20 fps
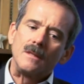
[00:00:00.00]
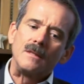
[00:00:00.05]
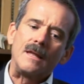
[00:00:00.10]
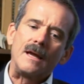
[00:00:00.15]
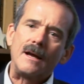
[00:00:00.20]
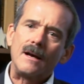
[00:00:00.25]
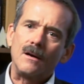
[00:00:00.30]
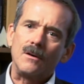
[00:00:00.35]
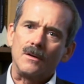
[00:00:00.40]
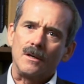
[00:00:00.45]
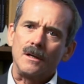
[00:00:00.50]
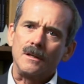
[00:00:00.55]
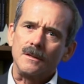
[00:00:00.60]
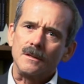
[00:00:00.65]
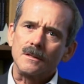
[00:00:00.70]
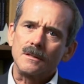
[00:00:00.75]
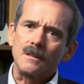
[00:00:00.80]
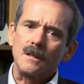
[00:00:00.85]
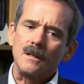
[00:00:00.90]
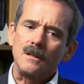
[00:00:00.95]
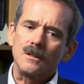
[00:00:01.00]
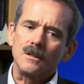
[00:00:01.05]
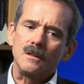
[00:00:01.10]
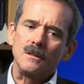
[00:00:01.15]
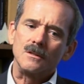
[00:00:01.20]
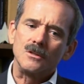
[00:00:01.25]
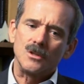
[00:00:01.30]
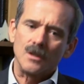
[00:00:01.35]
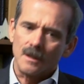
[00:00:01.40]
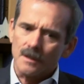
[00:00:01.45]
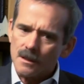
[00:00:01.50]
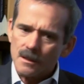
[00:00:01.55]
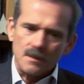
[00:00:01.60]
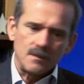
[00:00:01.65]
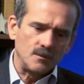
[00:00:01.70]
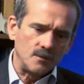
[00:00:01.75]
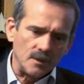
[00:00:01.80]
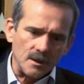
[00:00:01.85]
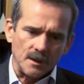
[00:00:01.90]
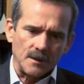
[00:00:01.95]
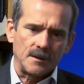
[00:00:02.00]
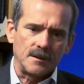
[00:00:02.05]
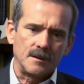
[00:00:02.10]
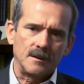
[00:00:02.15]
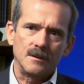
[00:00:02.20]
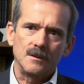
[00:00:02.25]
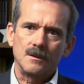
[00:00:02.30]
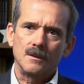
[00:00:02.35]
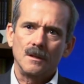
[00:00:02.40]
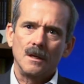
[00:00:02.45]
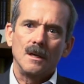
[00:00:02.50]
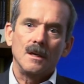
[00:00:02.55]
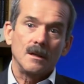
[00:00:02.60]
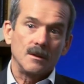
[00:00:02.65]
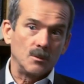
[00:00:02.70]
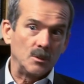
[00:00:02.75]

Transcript: now on the station just with that's the old days